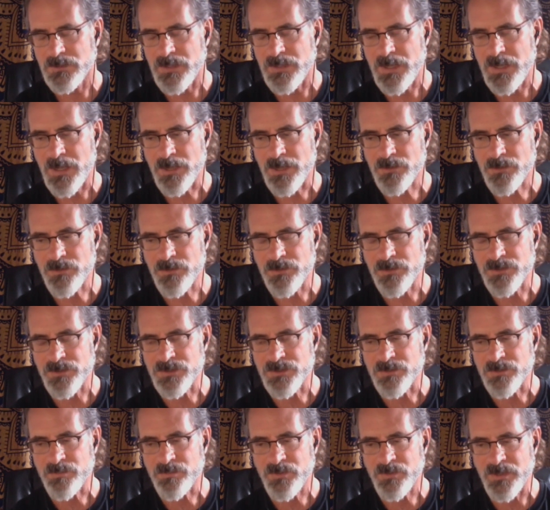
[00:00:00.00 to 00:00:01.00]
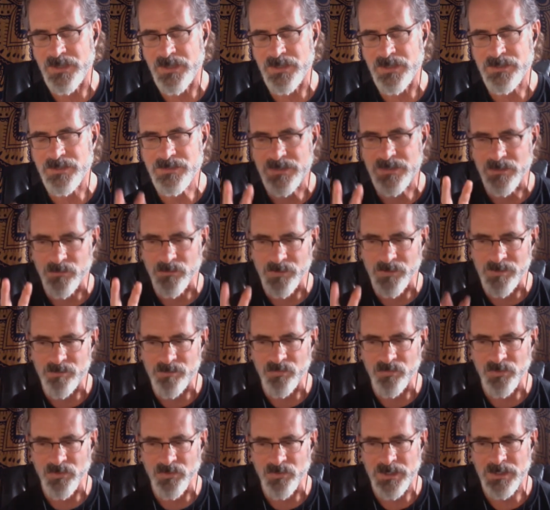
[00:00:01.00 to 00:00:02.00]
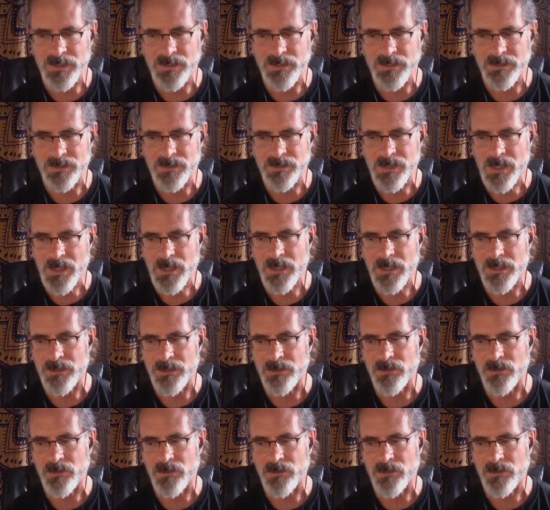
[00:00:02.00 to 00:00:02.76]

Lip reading: An anchor is a place that we bring and guide